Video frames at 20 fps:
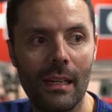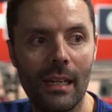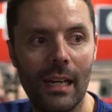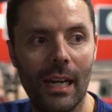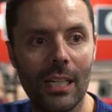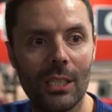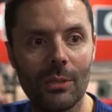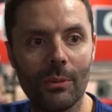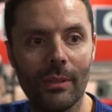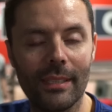
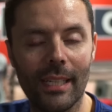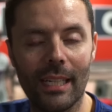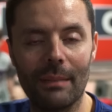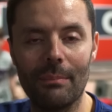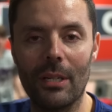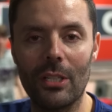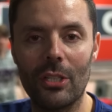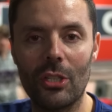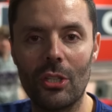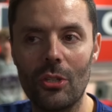I just want to take
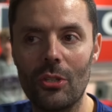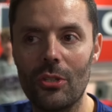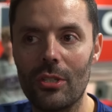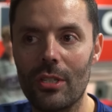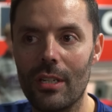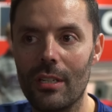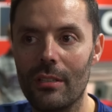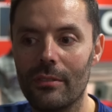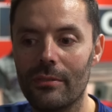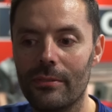my shoes
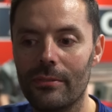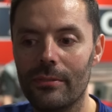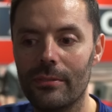off,